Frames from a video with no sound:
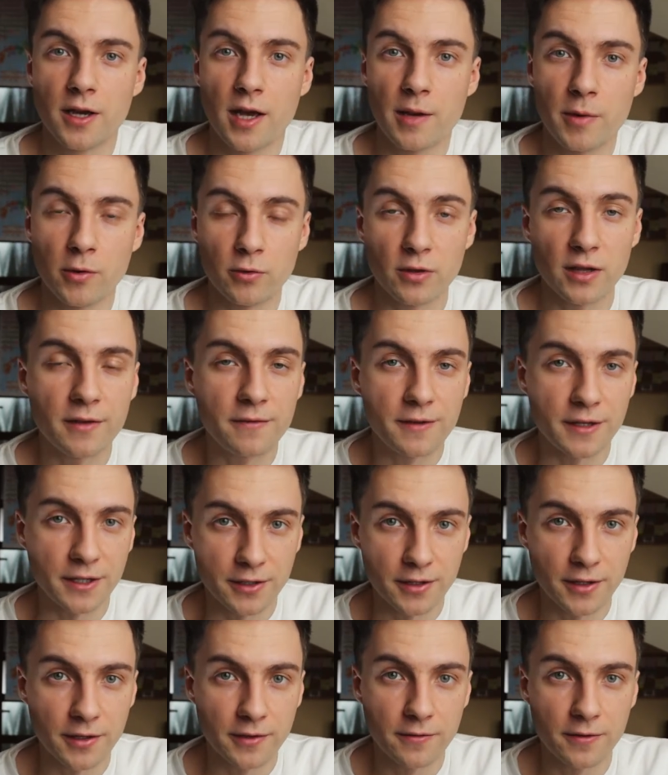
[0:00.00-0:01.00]
about
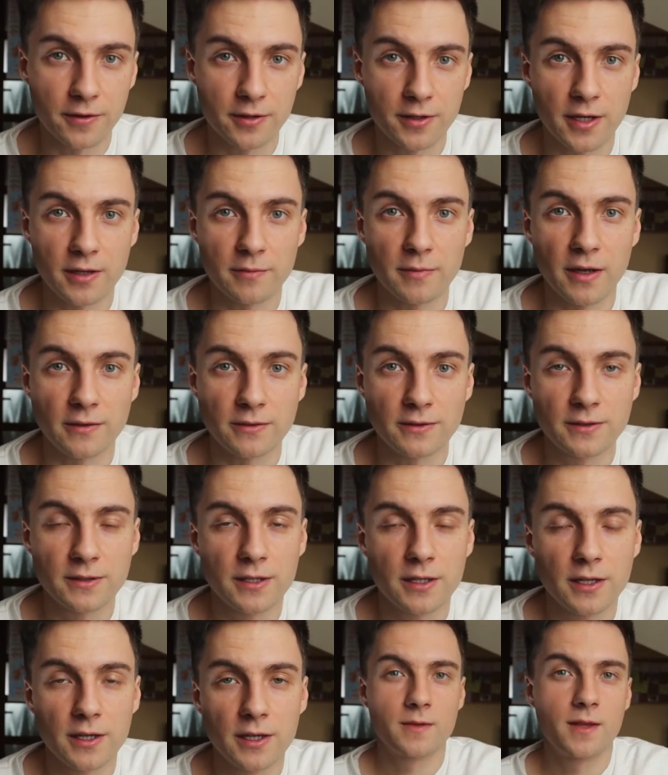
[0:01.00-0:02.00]
living there for 10
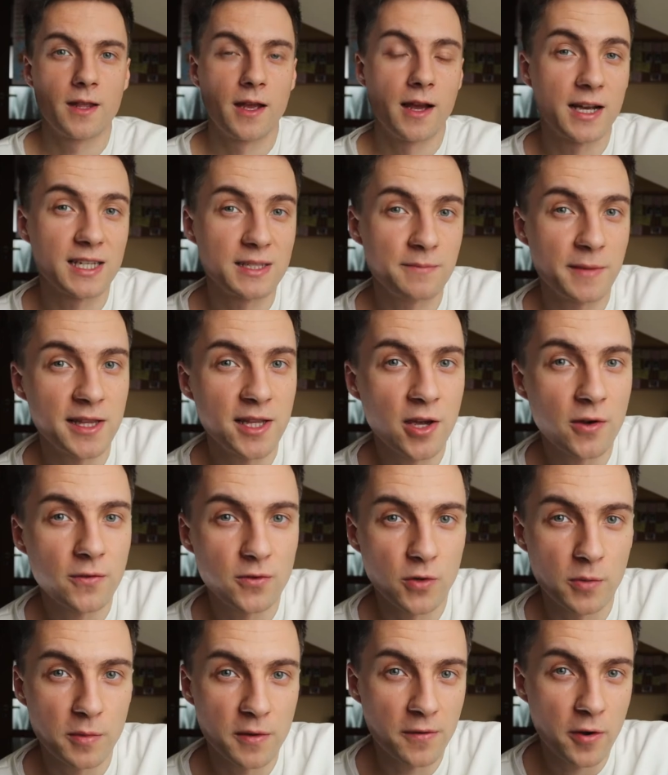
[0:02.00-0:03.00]
months. As many
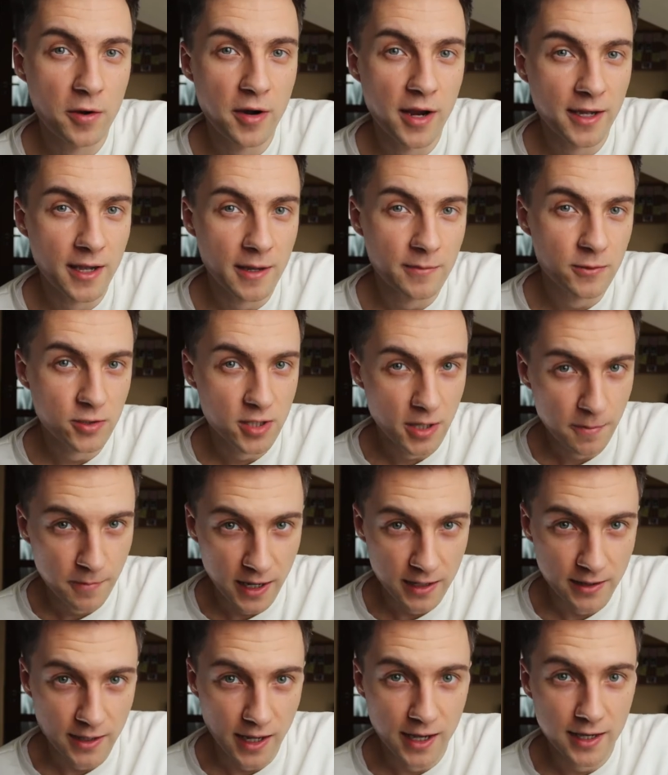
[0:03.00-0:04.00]
of you, before I came to
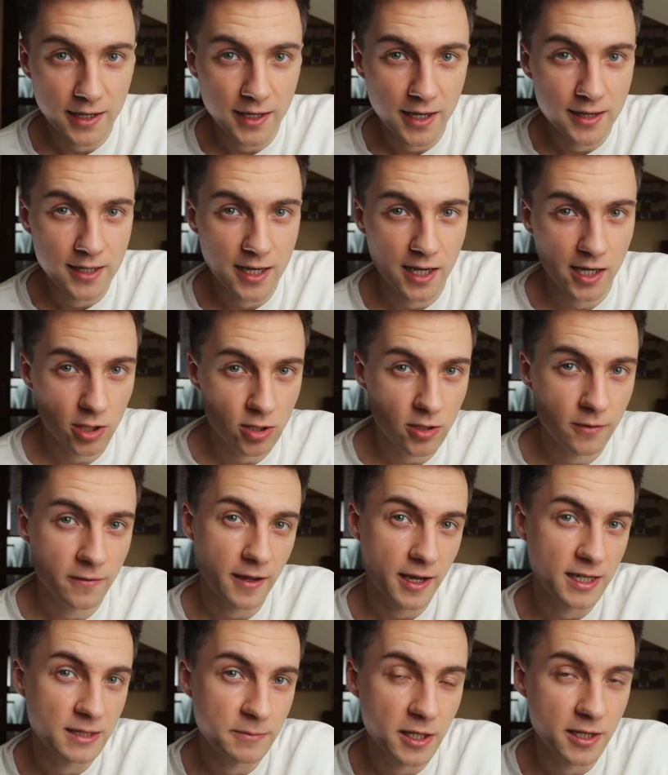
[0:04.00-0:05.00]
Japan, I had a lot of
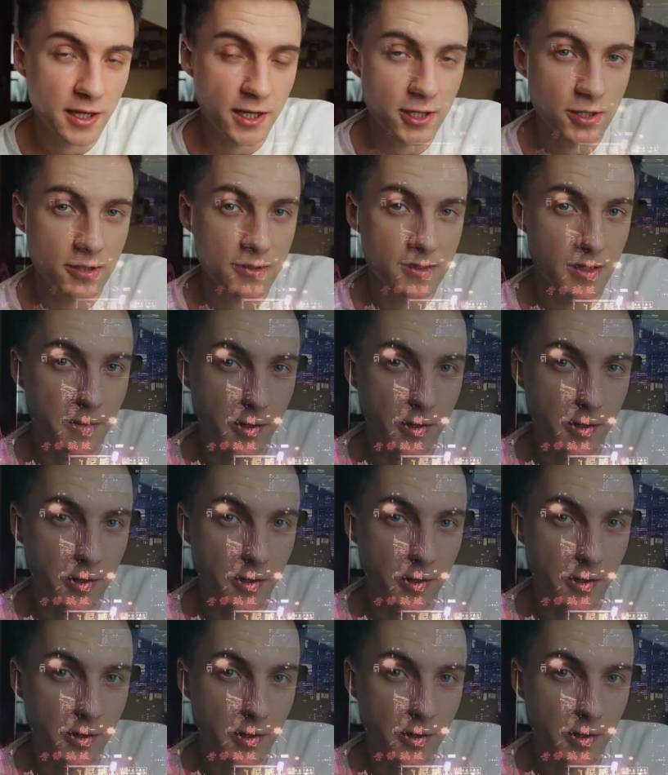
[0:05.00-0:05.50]
expectations